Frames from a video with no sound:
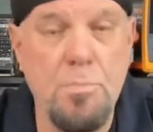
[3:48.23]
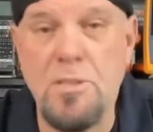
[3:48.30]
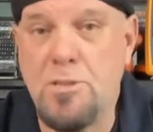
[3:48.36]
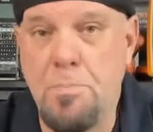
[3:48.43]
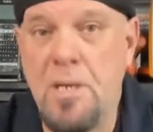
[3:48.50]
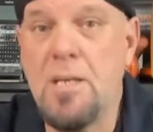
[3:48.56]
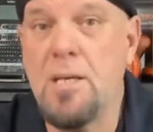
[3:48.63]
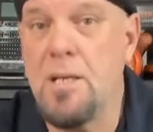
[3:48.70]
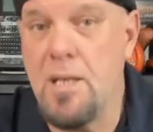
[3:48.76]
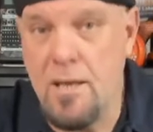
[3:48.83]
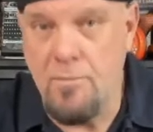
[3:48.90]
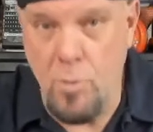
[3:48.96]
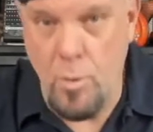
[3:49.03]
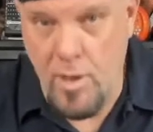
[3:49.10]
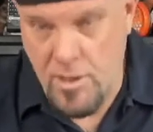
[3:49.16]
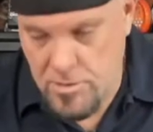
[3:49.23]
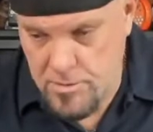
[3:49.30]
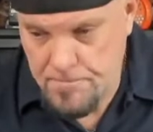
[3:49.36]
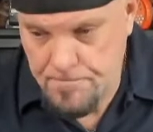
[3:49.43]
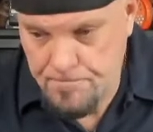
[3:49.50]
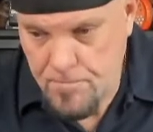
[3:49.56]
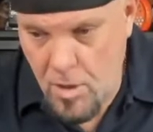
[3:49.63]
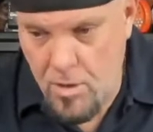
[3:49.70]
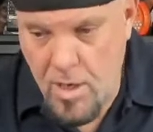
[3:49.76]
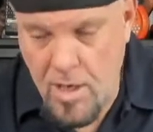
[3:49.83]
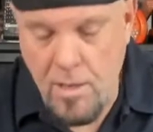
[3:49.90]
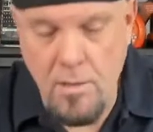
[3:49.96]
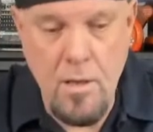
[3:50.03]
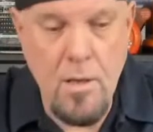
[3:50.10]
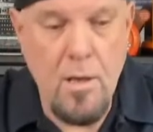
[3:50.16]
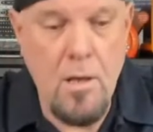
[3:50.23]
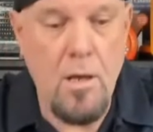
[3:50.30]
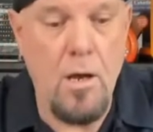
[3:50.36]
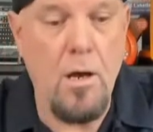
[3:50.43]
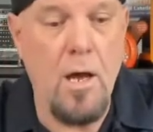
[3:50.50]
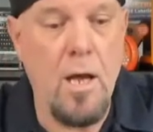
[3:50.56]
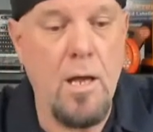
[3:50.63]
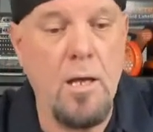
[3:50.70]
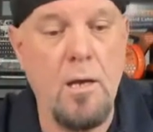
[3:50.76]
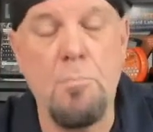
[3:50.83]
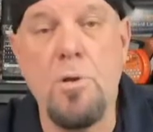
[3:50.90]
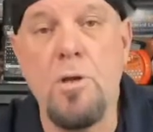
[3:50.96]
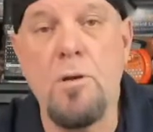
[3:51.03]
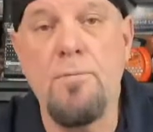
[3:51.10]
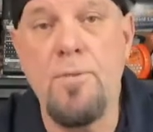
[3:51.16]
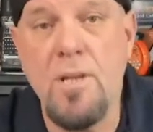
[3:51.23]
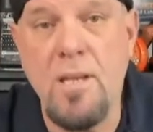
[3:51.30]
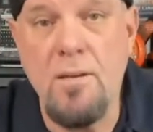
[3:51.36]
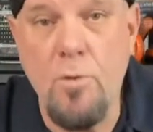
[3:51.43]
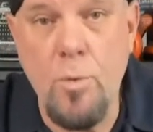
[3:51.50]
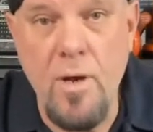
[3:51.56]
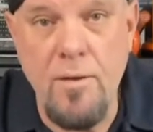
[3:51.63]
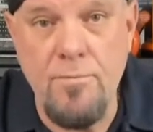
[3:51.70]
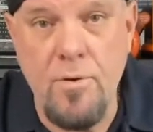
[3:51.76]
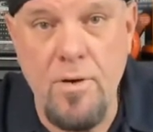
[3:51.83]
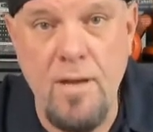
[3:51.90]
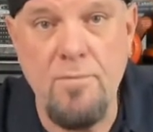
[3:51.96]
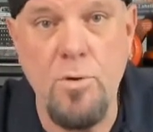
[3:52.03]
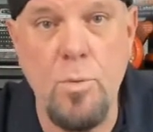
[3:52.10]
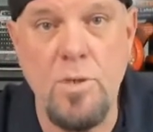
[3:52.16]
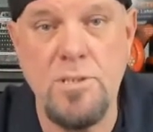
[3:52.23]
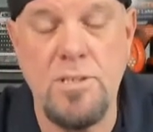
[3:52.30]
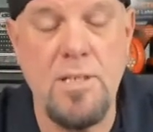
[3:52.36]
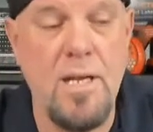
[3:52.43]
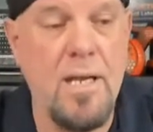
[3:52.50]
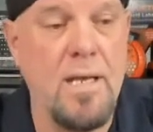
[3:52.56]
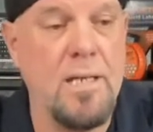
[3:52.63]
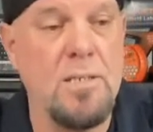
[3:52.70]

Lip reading: But speaking of giveaways, all right, I got a beautiful giveaway for everyone today.